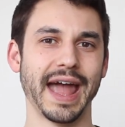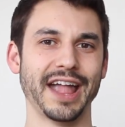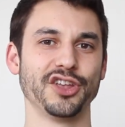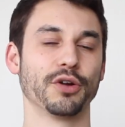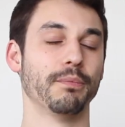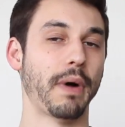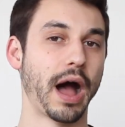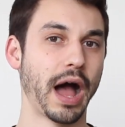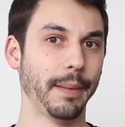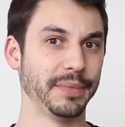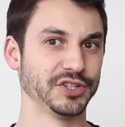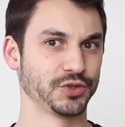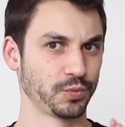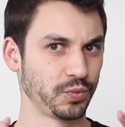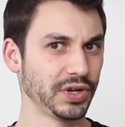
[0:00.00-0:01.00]
And your mom
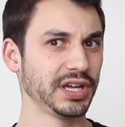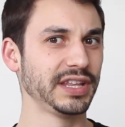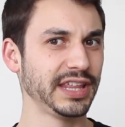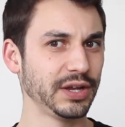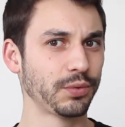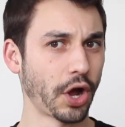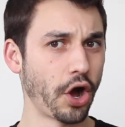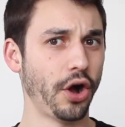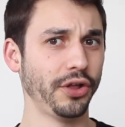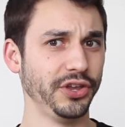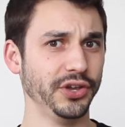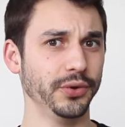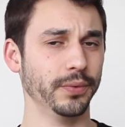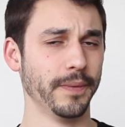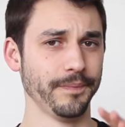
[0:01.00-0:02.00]
is really on
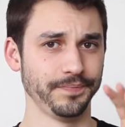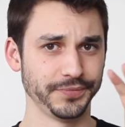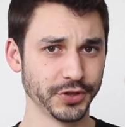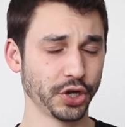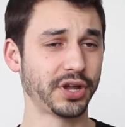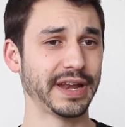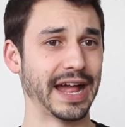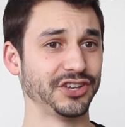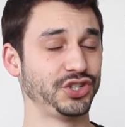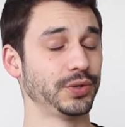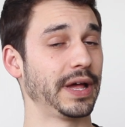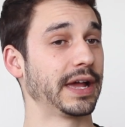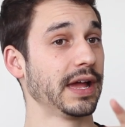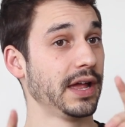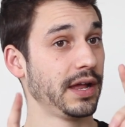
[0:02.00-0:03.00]
you, looking at you
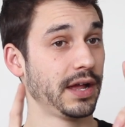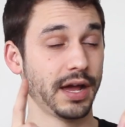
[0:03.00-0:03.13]
like,